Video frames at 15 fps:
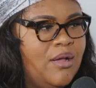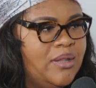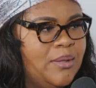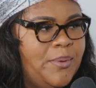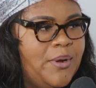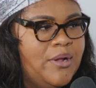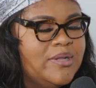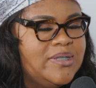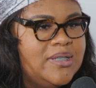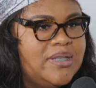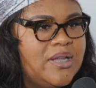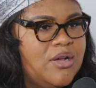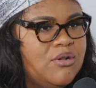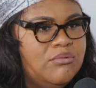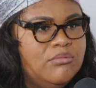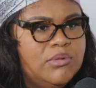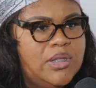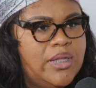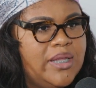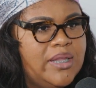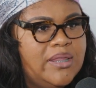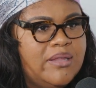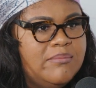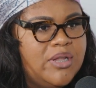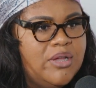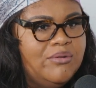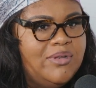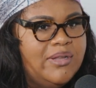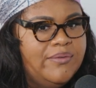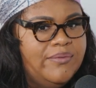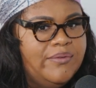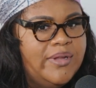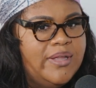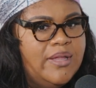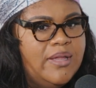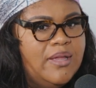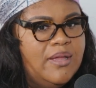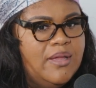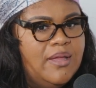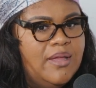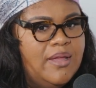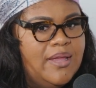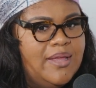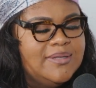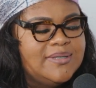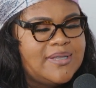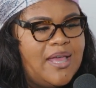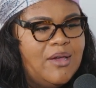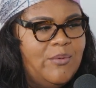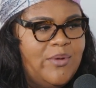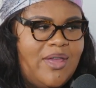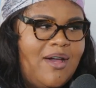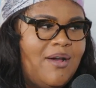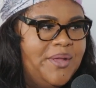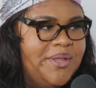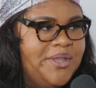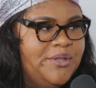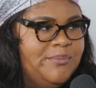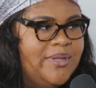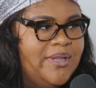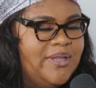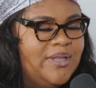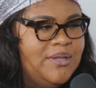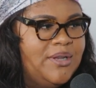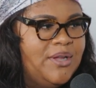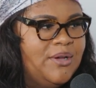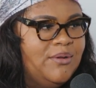the person. Don't look at them no different. It's like we all human, you know.